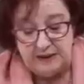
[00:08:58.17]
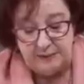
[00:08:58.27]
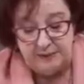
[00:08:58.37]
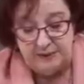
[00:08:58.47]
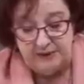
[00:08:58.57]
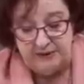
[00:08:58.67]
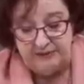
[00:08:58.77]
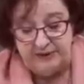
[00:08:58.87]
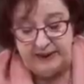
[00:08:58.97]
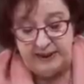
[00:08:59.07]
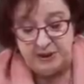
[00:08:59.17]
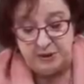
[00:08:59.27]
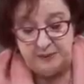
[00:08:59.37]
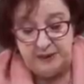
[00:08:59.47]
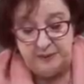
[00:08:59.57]
supplementary
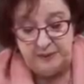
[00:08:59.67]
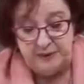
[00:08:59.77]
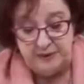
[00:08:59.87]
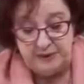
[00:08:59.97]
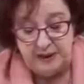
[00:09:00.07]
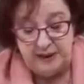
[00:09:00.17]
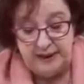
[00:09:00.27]
financial papers are